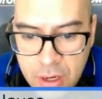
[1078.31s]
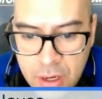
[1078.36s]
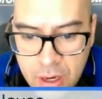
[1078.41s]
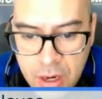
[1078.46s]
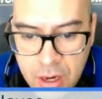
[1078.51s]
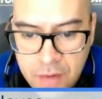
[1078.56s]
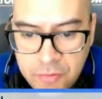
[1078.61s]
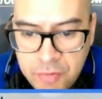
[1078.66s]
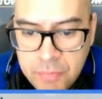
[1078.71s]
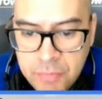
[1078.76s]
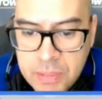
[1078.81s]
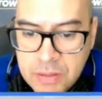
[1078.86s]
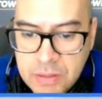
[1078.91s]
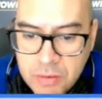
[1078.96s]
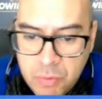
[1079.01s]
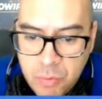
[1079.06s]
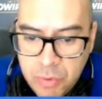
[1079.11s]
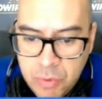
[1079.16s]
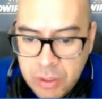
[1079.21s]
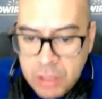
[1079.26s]
for me to
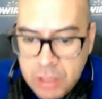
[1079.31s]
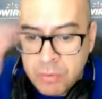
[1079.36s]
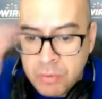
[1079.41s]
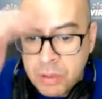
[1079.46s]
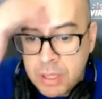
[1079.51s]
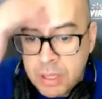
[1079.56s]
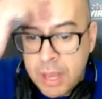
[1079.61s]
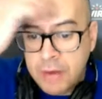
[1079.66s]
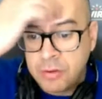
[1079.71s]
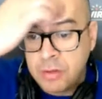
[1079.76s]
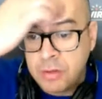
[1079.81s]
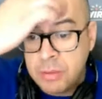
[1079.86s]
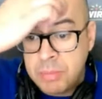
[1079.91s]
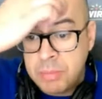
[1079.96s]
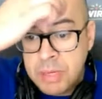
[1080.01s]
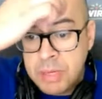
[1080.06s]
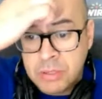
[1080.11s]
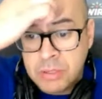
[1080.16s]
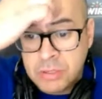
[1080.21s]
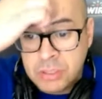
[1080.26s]
really actually be
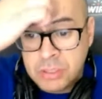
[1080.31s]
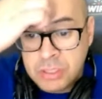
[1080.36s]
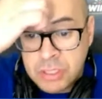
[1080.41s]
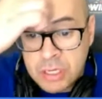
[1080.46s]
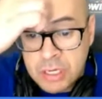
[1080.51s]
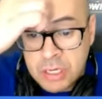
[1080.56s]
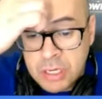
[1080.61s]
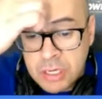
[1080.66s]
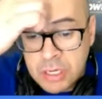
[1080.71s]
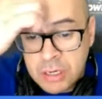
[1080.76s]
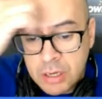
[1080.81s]
interested in.